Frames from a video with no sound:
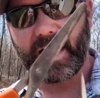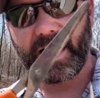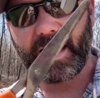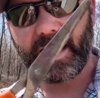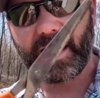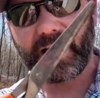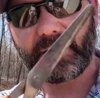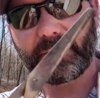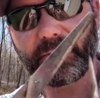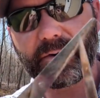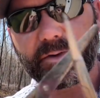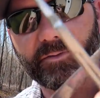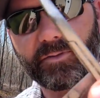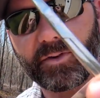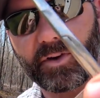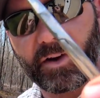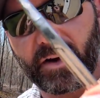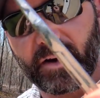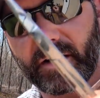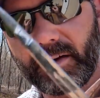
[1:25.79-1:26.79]
I
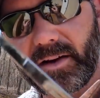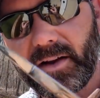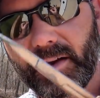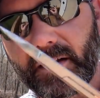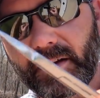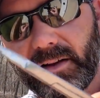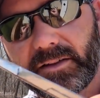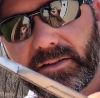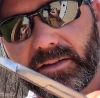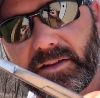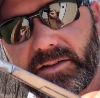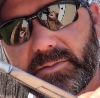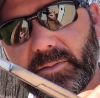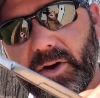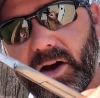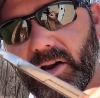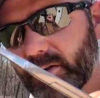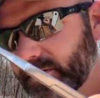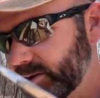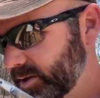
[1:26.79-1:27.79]
prefer the
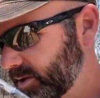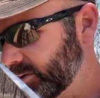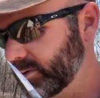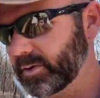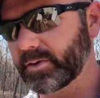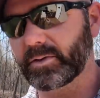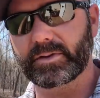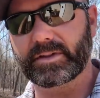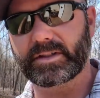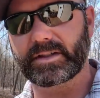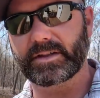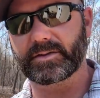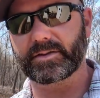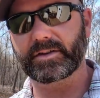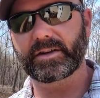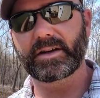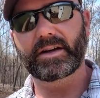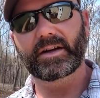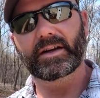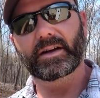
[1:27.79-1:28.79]
smaller cuticle scissor.